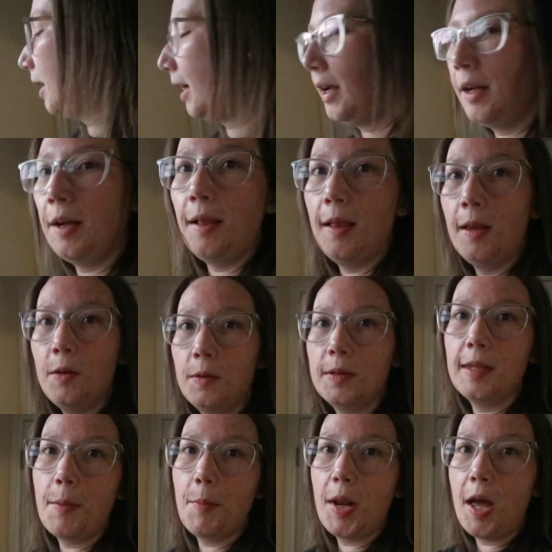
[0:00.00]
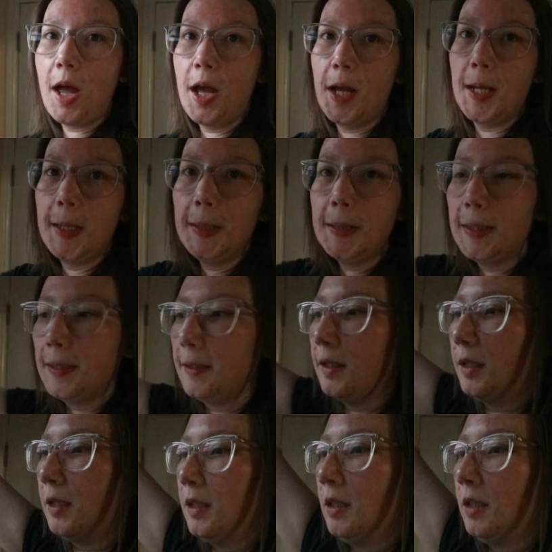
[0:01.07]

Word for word: and close the blinds